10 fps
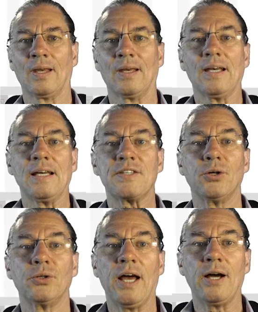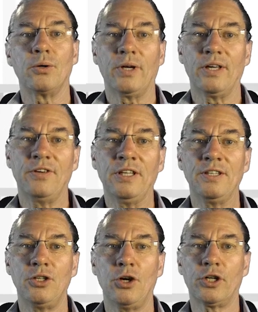So now, if in
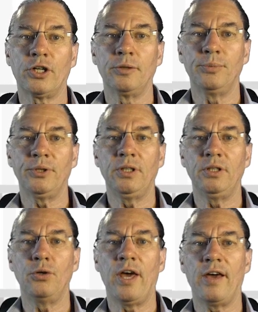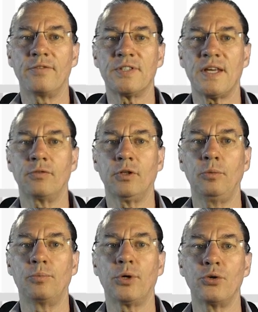your company you have several
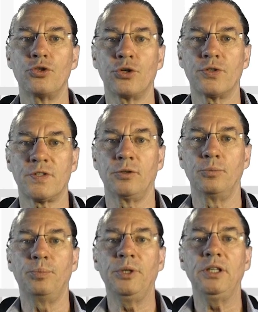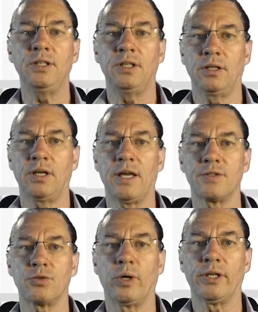projects competing against
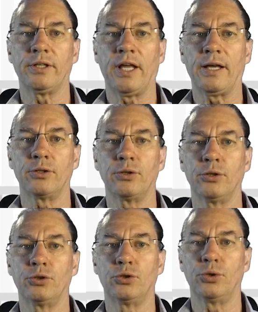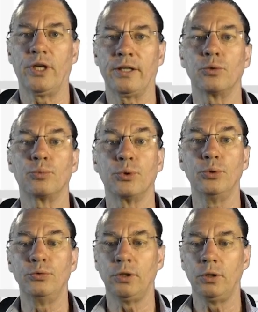one another to get
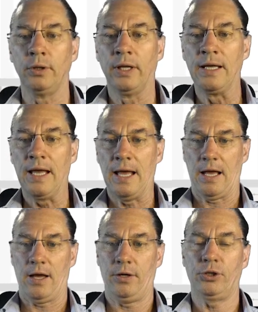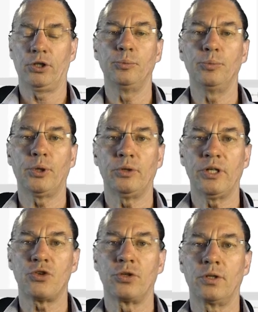approval, uh, the
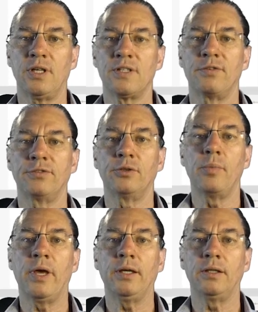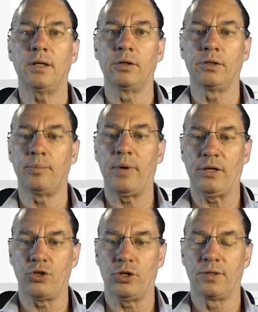comparison is often made on the
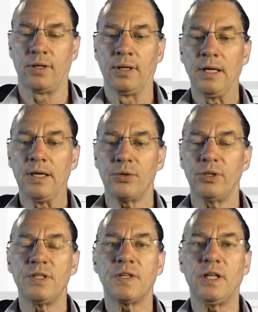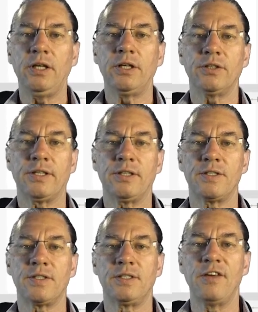budget. So it is clear that it's
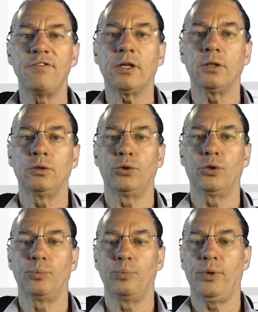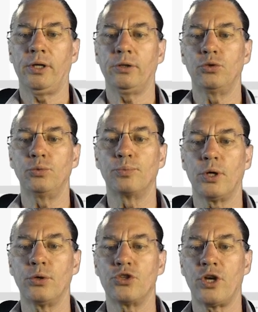difficult to compare two
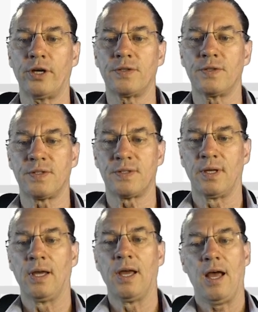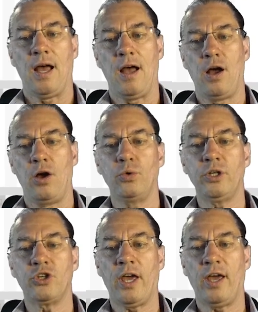projects uh, which
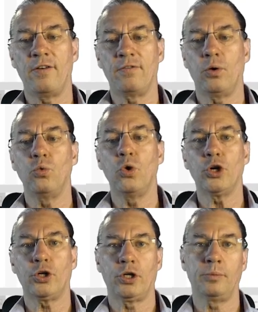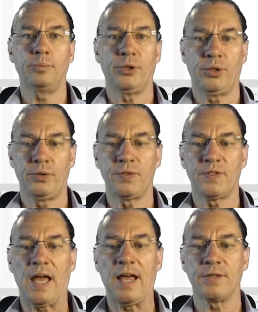have work components
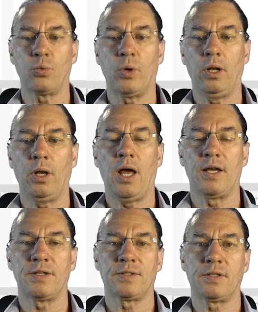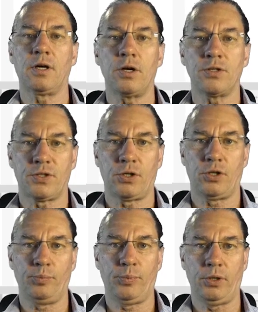as well as cost
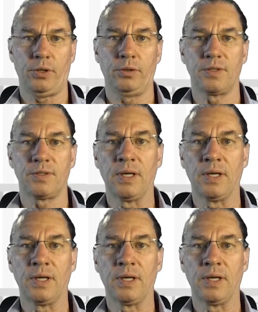components.